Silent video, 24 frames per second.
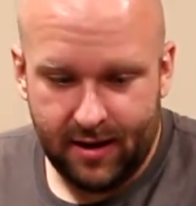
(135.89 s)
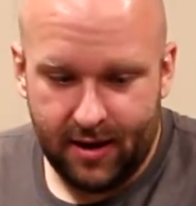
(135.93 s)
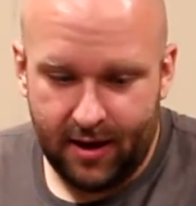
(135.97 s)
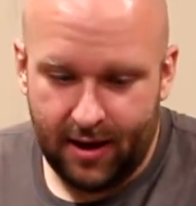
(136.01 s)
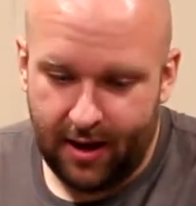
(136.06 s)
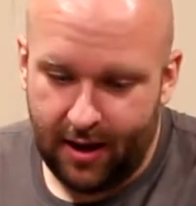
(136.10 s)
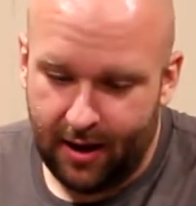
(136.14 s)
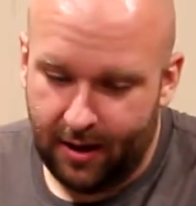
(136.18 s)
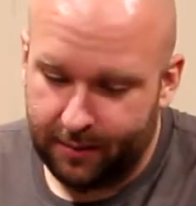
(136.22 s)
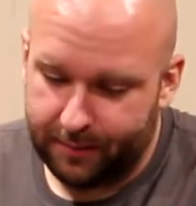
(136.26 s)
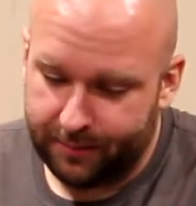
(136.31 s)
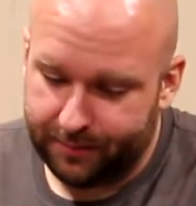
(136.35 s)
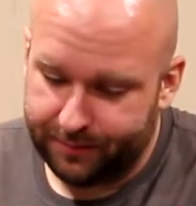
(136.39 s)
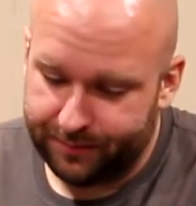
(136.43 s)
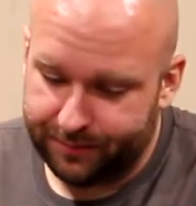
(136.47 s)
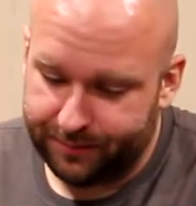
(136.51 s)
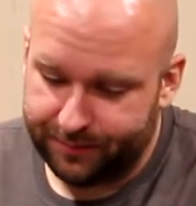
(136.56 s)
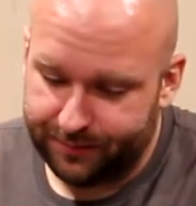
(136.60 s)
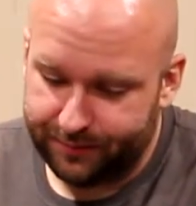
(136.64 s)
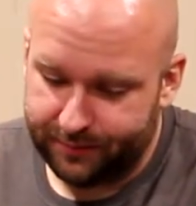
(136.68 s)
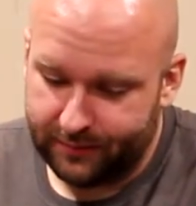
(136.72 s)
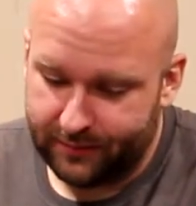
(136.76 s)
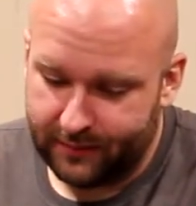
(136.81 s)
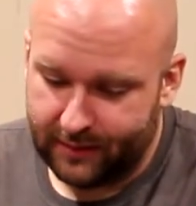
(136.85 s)
I
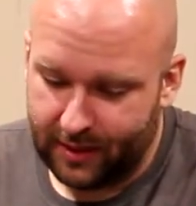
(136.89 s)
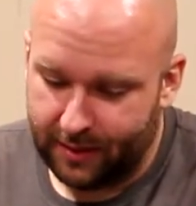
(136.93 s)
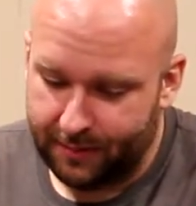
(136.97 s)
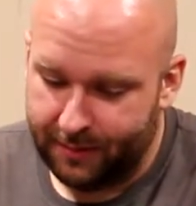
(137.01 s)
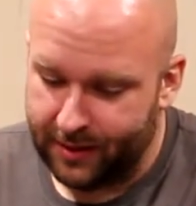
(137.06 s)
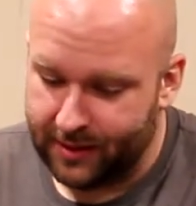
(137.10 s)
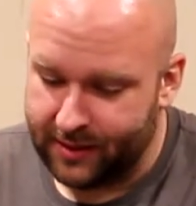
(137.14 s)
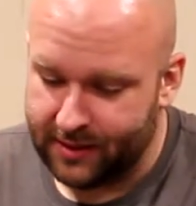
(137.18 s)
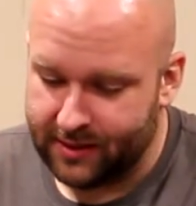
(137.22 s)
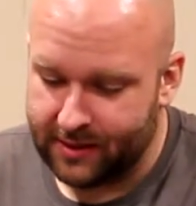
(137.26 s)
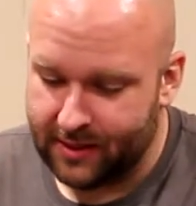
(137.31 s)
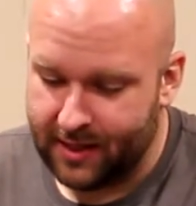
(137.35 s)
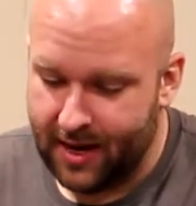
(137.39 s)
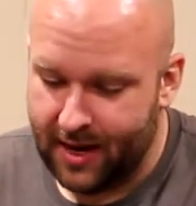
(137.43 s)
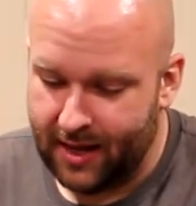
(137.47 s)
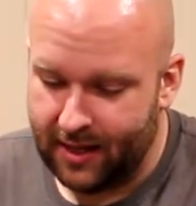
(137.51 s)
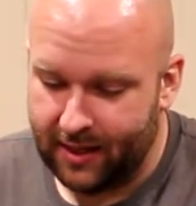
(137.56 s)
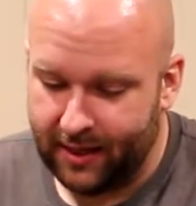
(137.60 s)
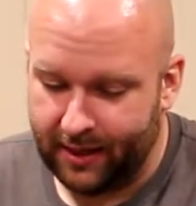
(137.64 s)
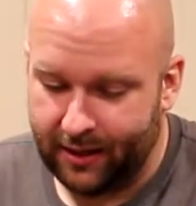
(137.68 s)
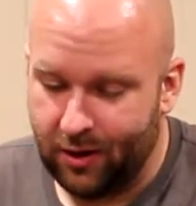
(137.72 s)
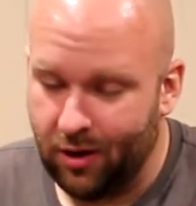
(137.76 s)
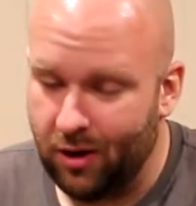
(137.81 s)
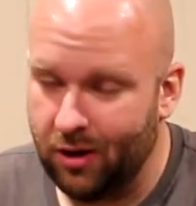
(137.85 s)
mean, it's got
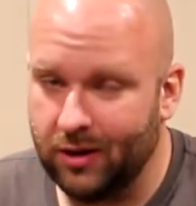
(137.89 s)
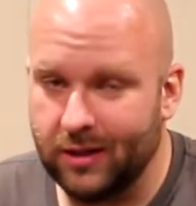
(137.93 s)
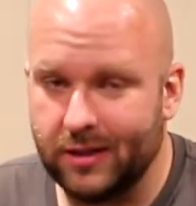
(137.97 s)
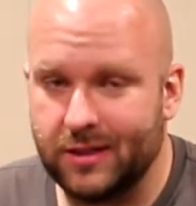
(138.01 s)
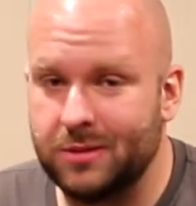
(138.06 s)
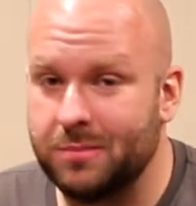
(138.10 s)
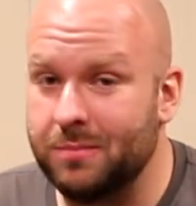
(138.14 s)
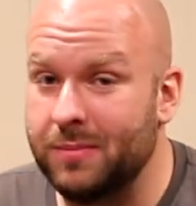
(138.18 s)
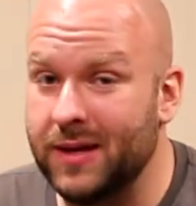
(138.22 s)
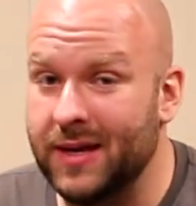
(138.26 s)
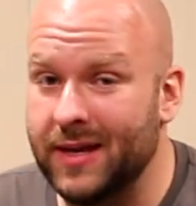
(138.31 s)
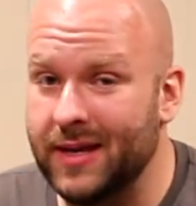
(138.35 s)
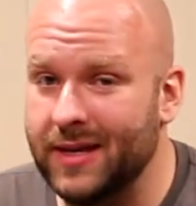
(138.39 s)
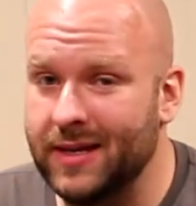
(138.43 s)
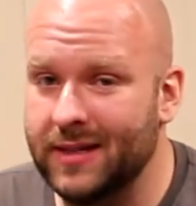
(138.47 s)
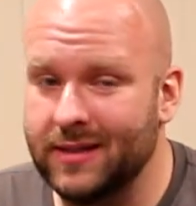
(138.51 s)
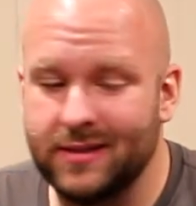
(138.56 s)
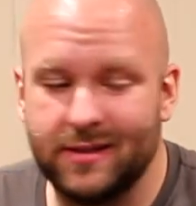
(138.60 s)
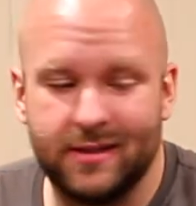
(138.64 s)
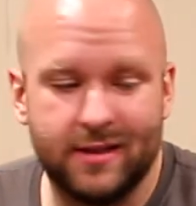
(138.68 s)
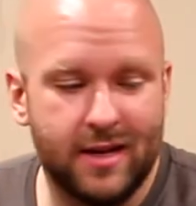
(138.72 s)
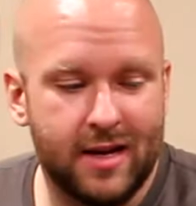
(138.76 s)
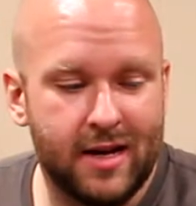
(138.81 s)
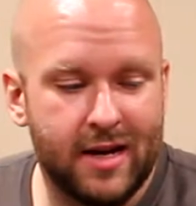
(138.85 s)
like all its
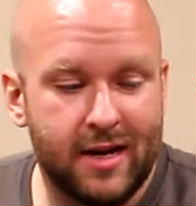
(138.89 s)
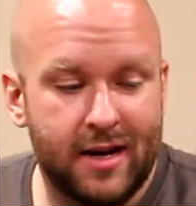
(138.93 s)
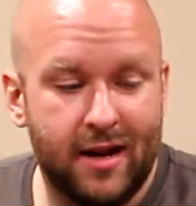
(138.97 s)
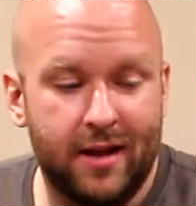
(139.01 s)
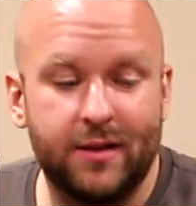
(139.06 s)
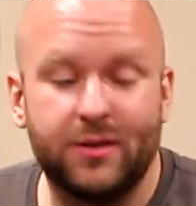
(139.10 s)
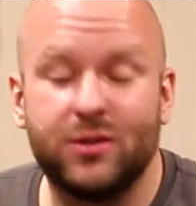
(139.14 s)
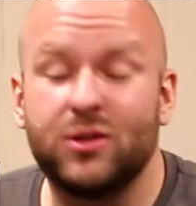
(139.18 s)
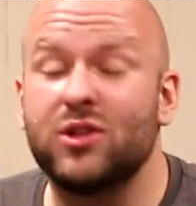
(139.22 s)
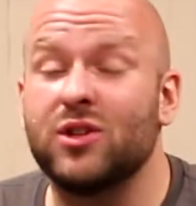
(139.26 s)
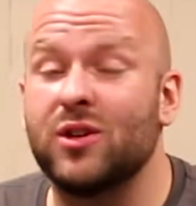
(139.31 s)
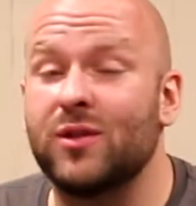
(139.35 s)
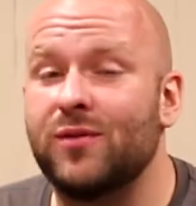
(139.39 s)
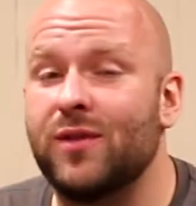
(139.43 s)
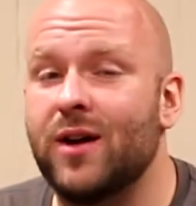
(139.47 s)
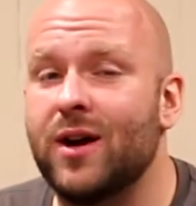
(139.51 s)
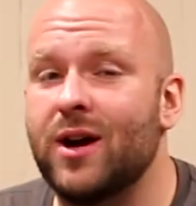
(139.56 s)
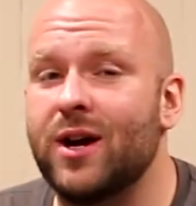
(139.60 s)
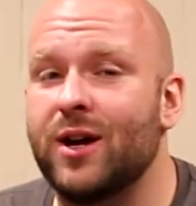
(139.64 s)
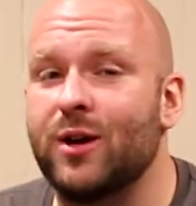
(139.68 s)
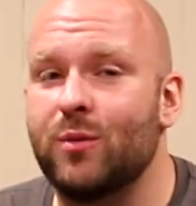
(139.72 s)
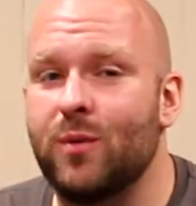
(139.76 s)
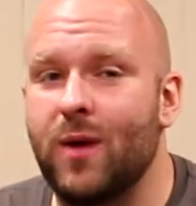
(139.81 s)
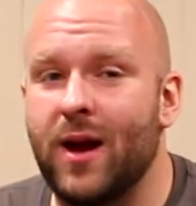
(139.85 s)
pins. Now, this is a
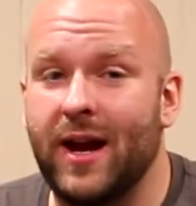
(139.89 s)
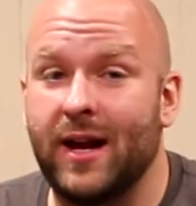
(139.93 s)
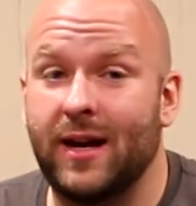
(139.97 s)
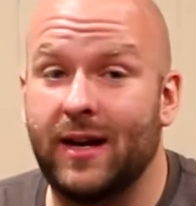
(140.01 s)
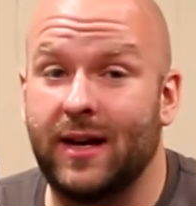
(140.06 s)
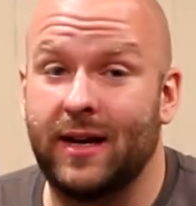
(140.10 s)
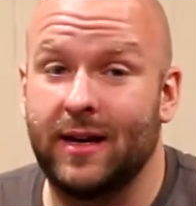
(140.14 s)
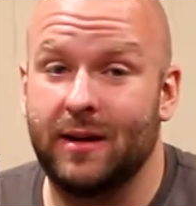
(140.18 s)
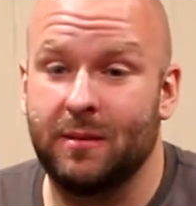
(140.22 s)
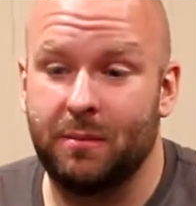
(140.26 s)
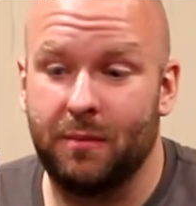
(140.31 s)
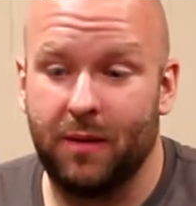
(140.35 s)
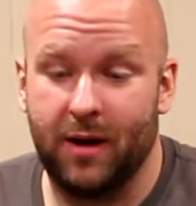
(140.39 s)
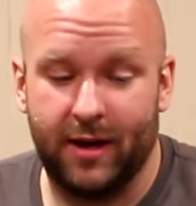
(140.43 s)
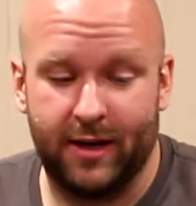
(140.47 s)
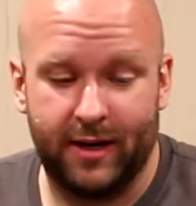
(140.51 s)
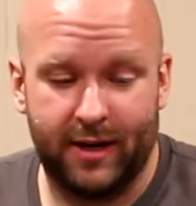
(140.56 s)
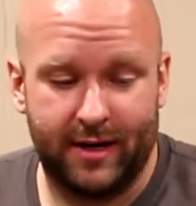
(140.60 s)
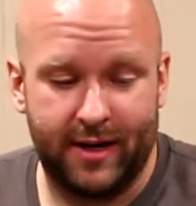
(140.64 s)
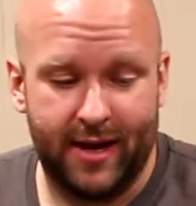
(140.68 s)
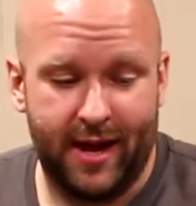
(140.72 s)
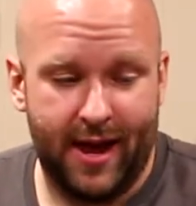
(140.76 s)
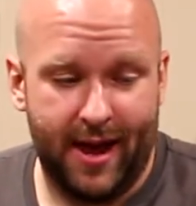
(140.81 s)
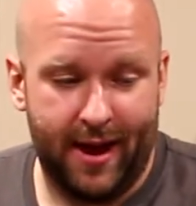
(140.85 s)
very rainy and muddy
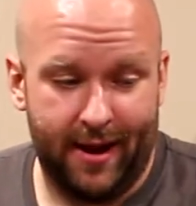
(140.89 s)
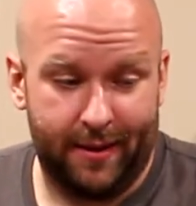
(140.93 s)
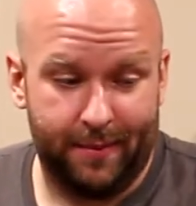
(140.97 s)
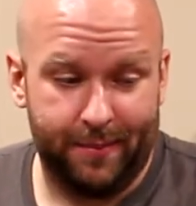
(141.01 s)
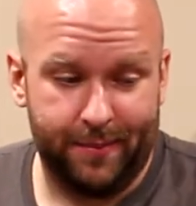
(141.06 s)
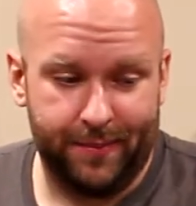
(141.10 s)
day,